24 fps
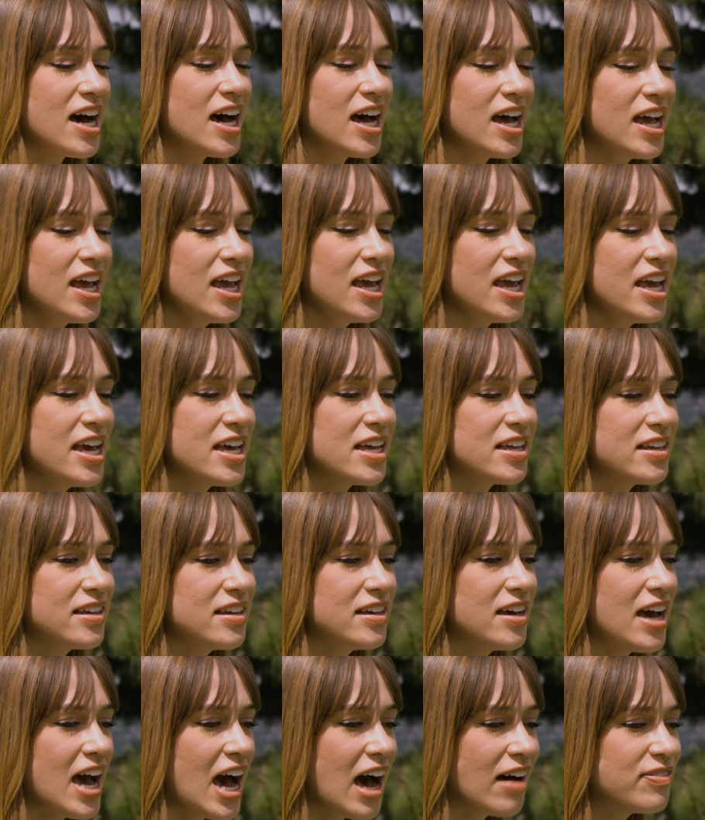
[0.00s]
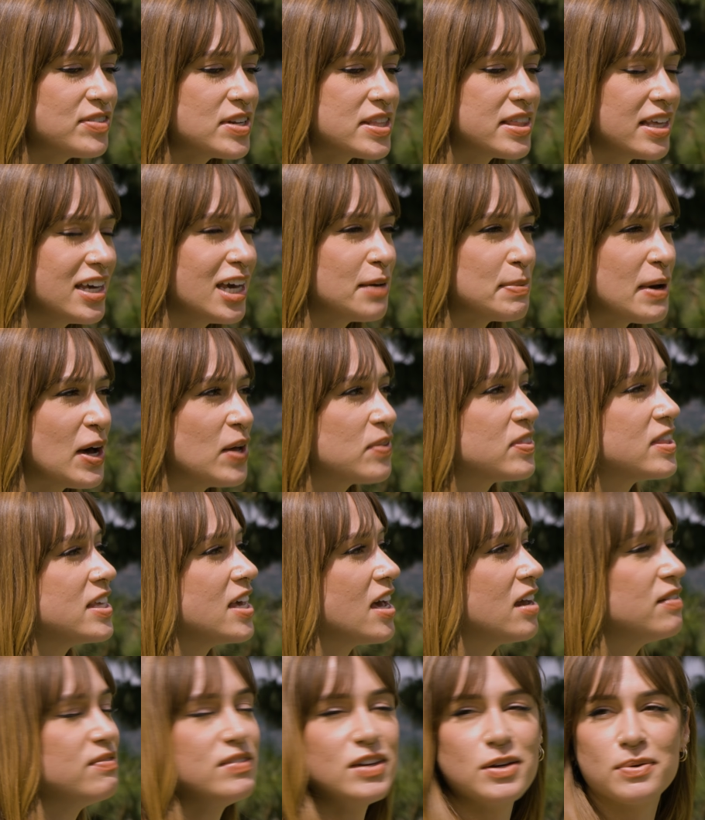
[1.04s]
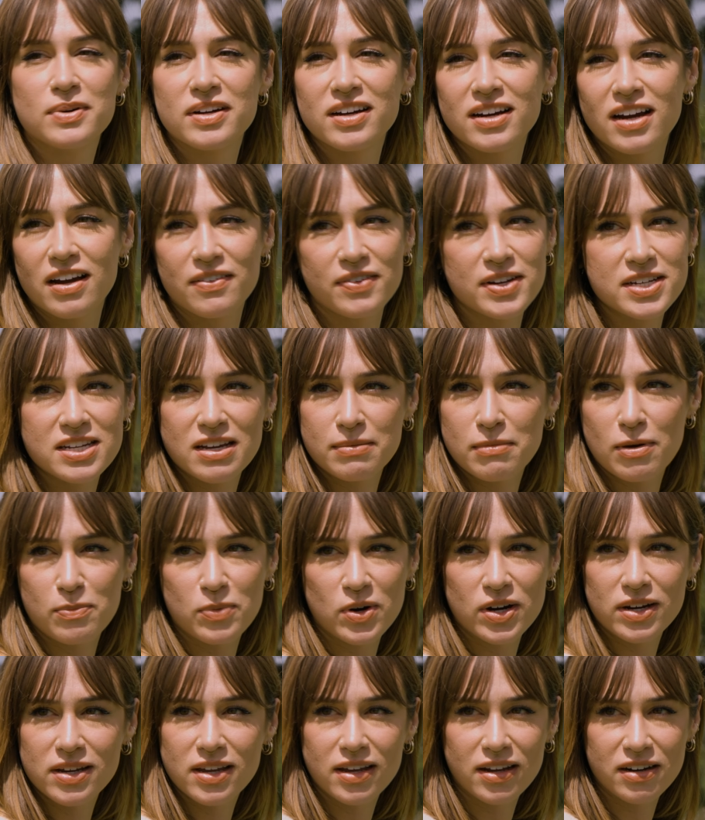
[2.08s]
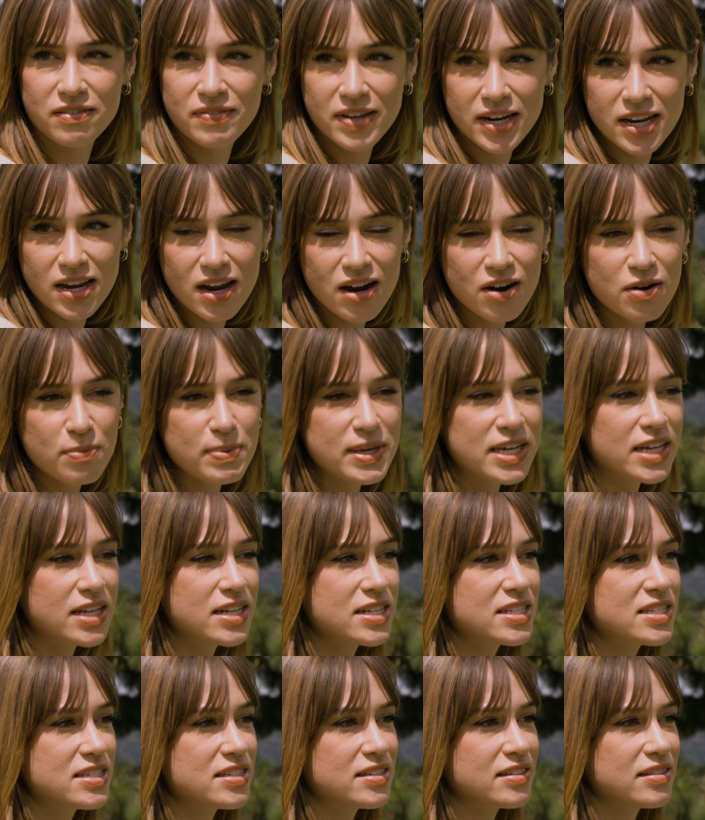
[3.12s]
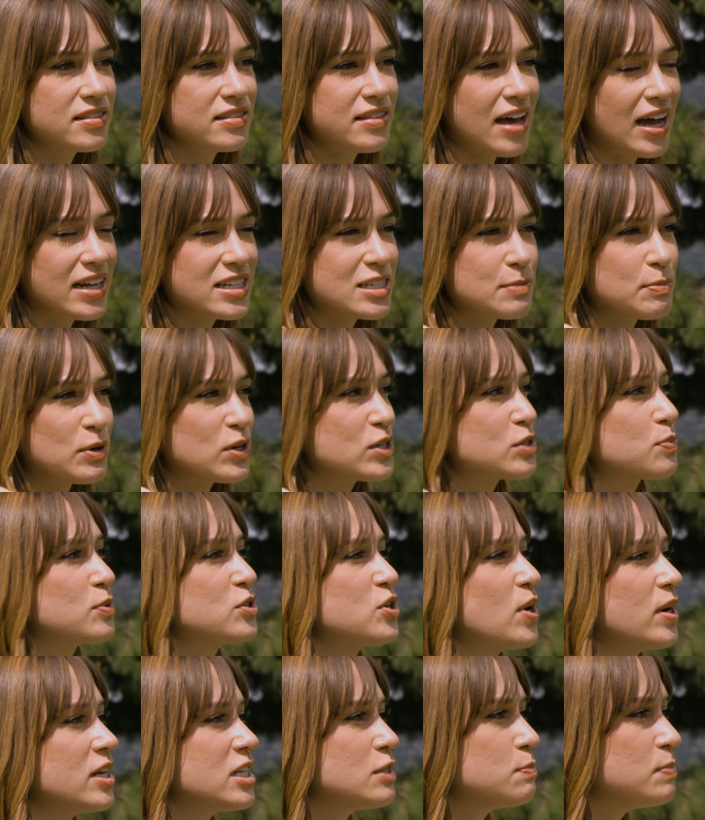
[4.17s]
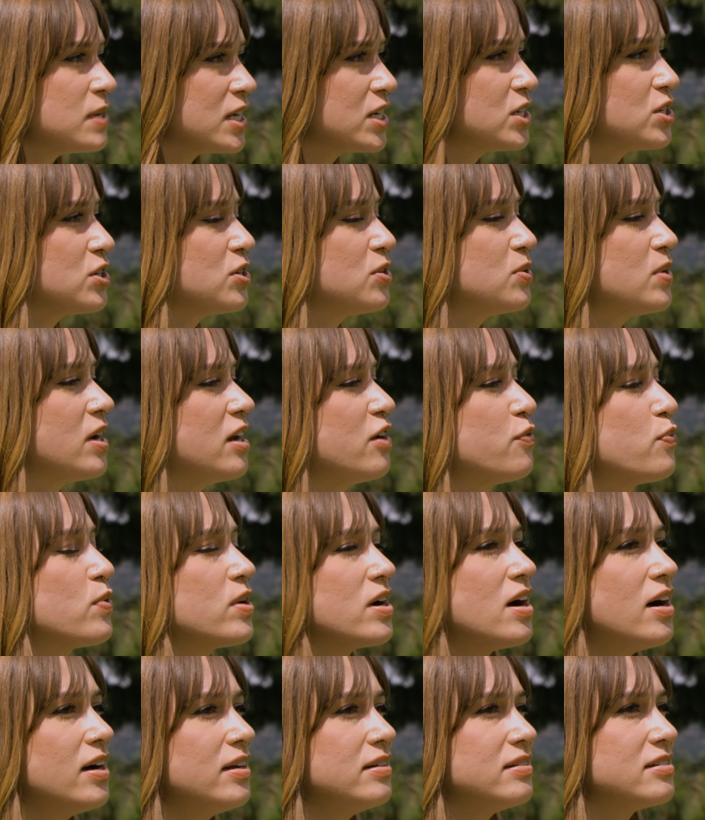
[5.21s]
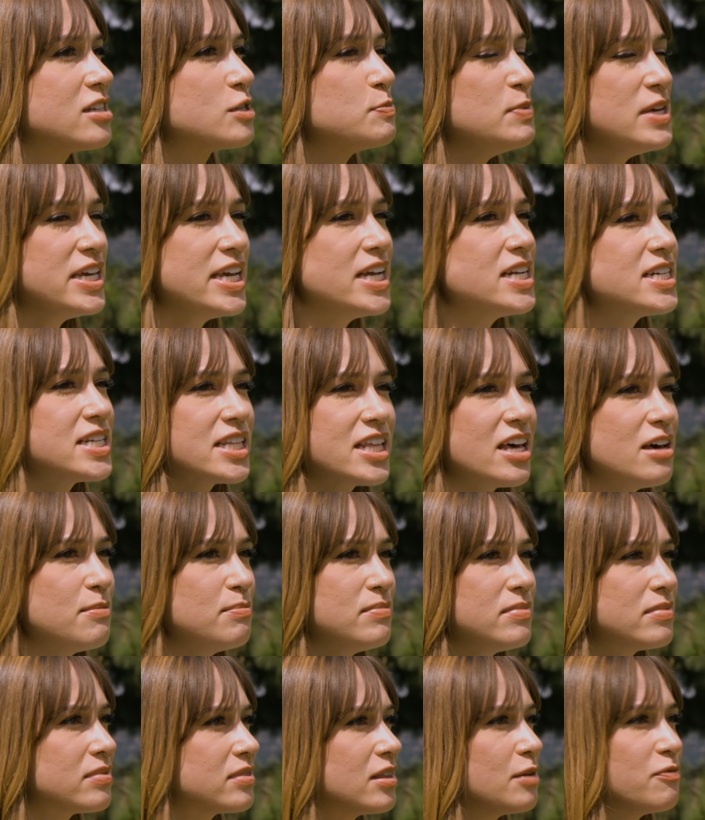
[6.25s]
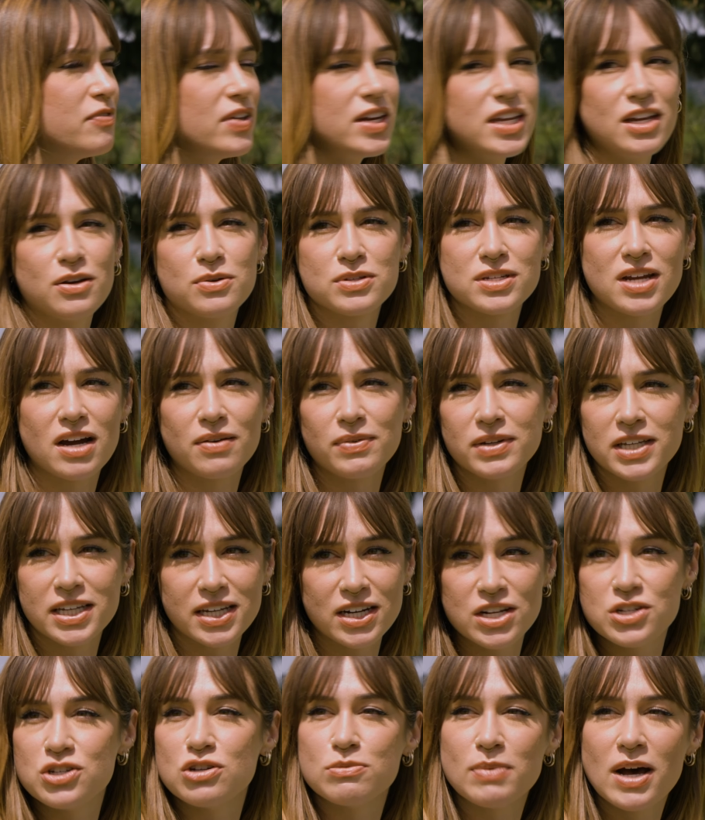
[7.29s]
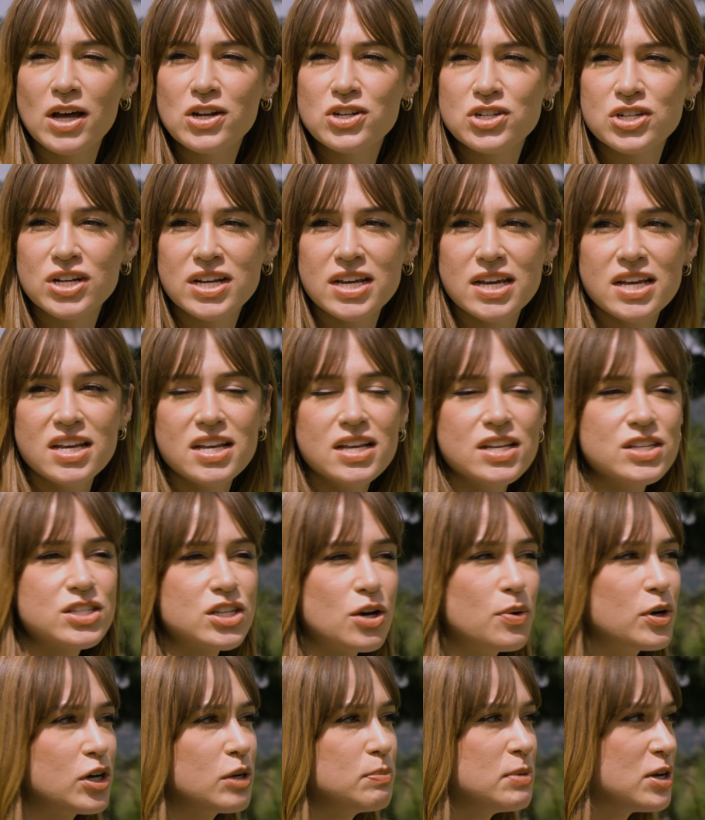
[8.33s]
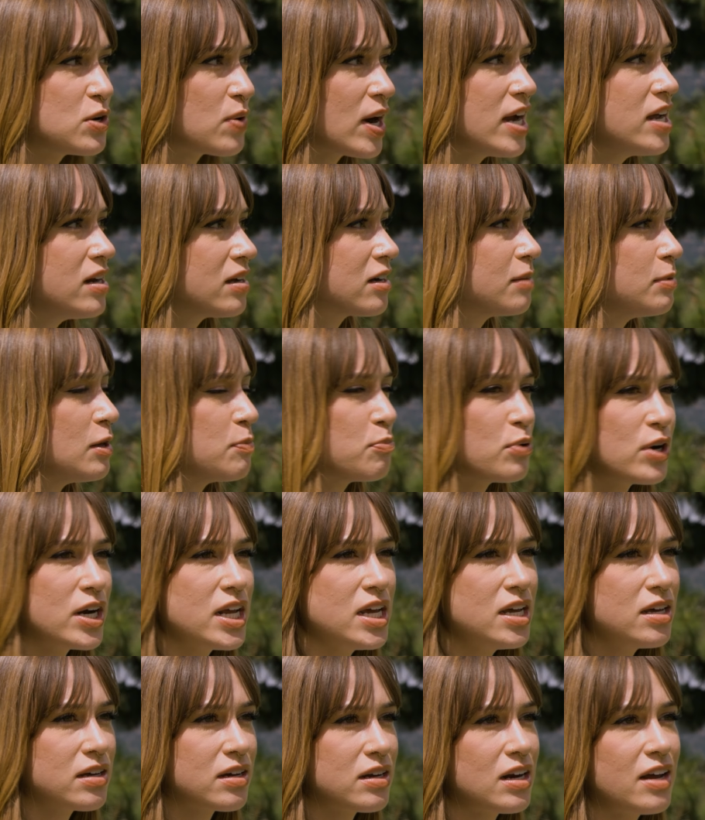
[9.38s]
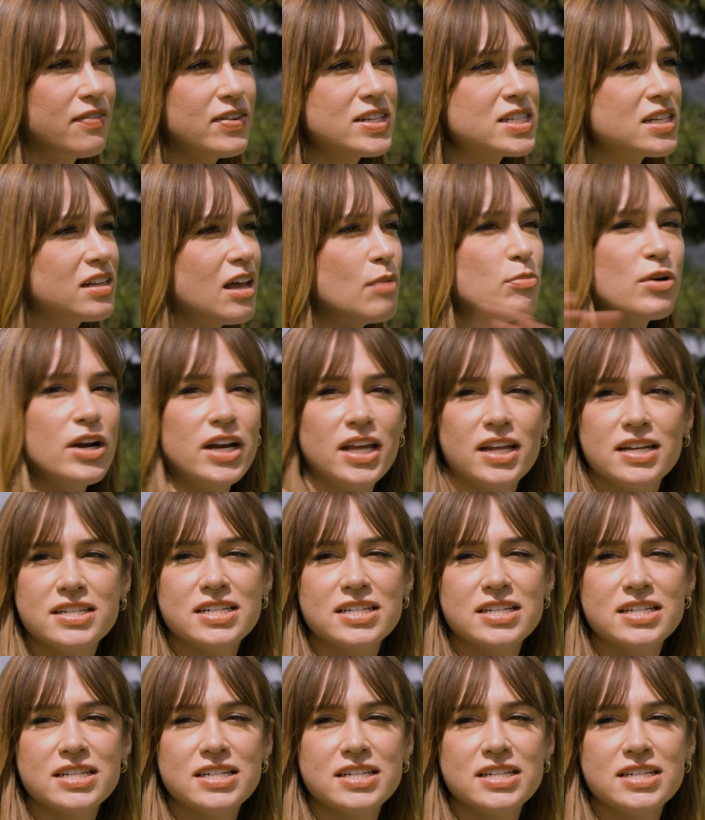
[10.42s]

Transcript: I have to think about the end viewer every time I'm working on a video, because that's the person we're trying to speak to, and if we're not speaking to them, the video is not really going to do much. So it could be great, it could be pretty, it could have a celebrity in it.